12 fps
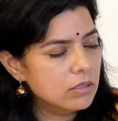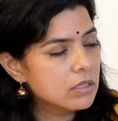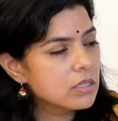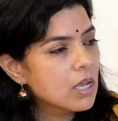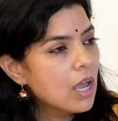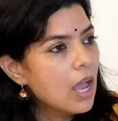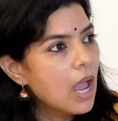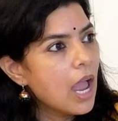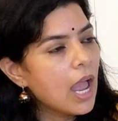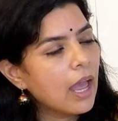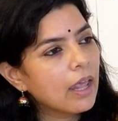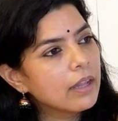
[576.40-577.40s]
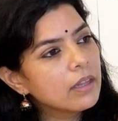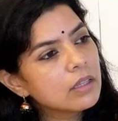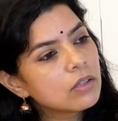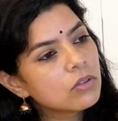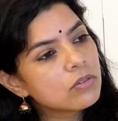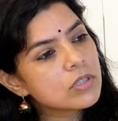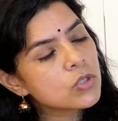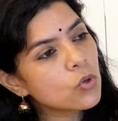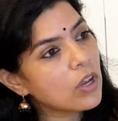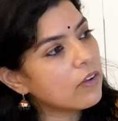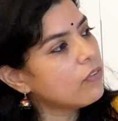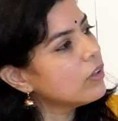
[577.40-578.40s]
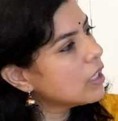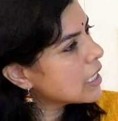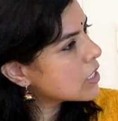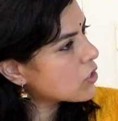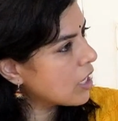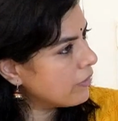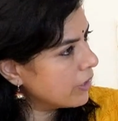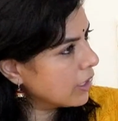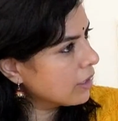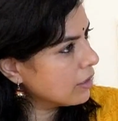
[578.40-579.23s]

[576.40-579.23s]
channels, and so everything is traveling.